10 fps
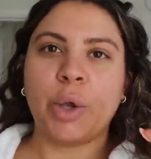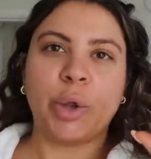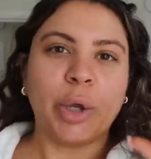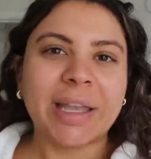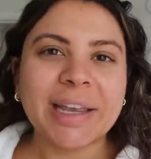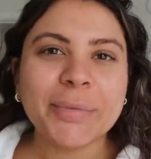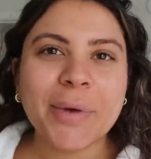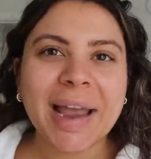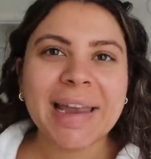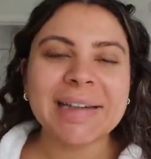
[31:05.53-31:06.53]
looking
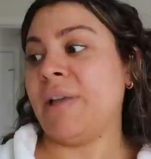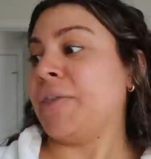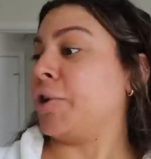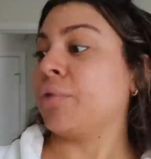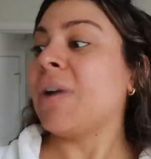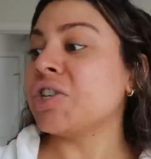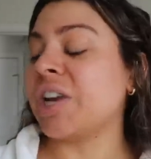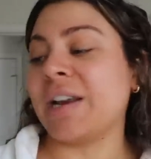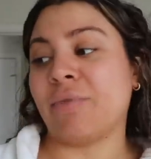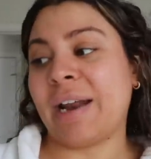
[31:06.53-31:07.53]
right, and then you're
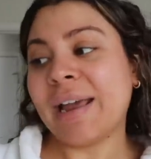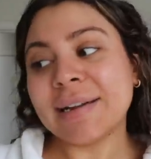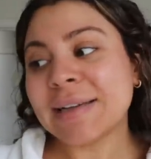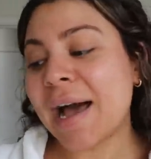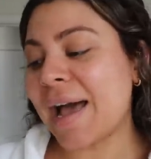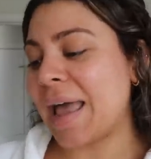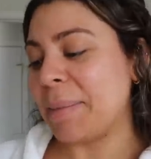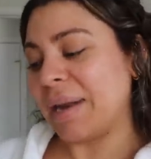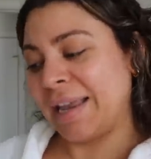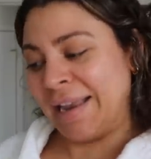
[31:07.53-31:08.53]
rushing and running out of
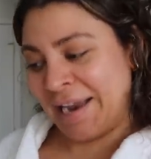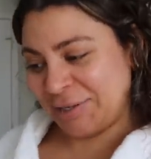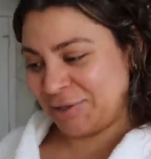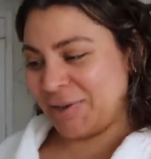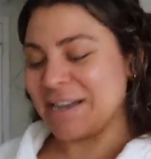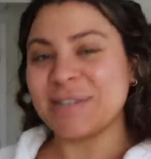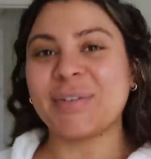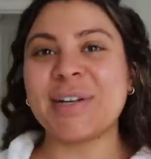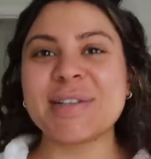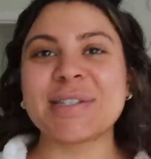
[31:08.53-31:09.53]
time and it can get stressful.